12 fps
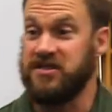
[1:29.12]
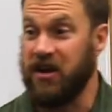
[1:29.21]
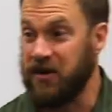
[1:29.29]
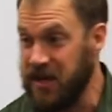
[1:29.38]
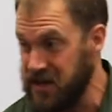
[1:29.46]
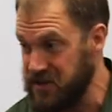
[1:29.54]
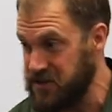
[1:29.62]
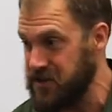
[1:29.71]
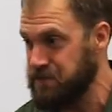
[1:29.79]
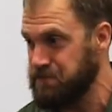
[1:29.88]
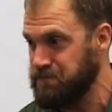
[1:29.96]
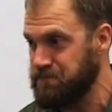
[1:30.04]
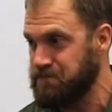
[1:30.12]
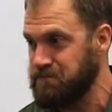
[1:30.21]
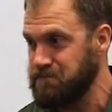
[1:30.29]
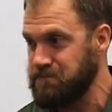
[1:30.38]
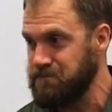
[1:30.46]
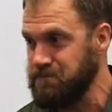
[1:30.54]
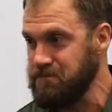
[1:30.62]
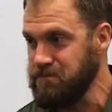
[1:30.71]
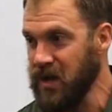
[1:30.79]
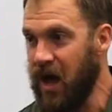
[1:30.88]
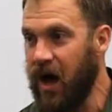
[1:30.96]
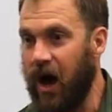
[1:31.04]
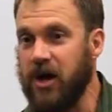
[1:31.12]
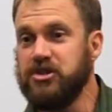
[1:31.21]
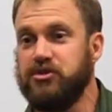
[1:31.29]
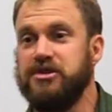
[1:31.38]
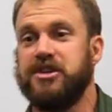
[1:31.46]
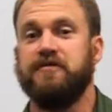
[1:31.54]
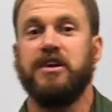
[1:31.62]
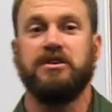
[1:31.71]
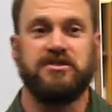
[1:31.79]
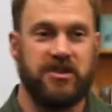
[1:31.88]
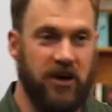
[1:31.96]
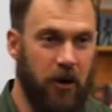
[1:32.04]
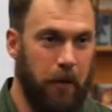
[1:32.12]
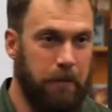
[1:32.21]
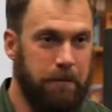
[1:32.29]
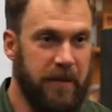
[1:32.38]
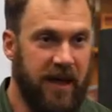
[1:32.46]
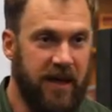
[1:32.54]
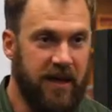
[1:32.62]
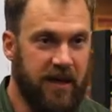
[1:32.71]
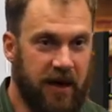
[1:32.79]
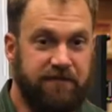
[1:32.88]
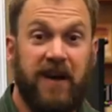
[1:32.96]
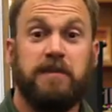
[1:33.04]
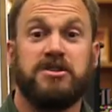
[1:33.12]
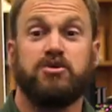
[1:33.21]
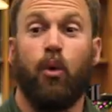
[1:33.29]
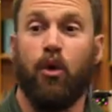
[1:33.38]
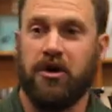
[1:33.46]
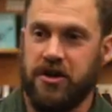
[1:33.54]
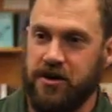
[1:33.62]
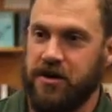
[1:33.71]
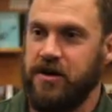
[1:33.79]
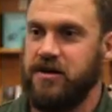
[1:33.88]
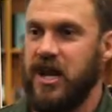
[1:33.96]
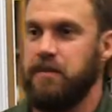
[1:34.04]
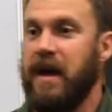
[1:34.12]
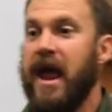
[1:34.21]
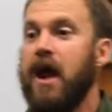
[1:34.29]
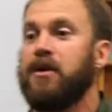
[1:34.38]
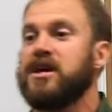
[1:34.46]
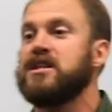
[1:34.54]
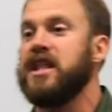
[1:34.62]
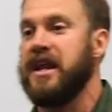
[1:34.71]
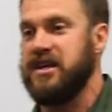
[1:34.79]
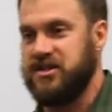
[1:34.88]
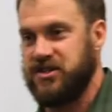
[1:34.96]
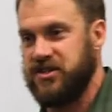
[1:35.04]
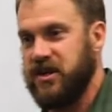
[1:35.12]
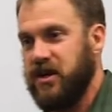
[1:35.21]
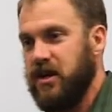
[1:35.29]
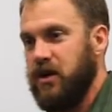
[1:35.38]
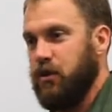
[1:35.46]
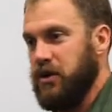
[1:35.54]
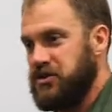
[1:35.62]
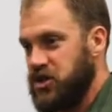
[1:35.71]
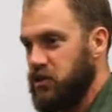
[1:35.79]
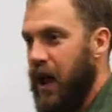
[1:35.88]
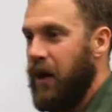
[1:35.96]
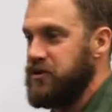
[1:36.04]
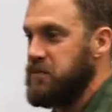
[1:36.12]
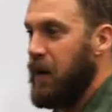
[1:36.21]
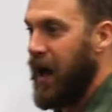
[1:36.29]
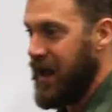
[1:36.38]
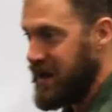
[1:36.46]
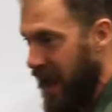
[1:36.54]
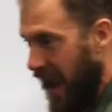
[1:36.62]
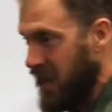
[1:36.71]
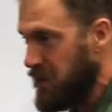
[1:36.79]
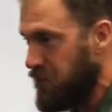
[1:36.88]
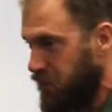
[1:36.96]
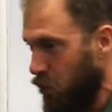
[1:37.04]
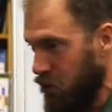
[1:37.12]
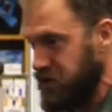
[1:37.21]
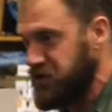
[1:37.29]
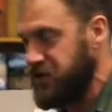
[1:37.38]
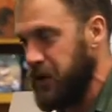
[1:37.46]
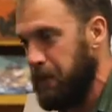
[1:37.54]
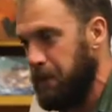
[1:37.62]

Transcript: there is. Hundreds of years ago, a famous warrior named Heraclitus was surrounded by an enemy force.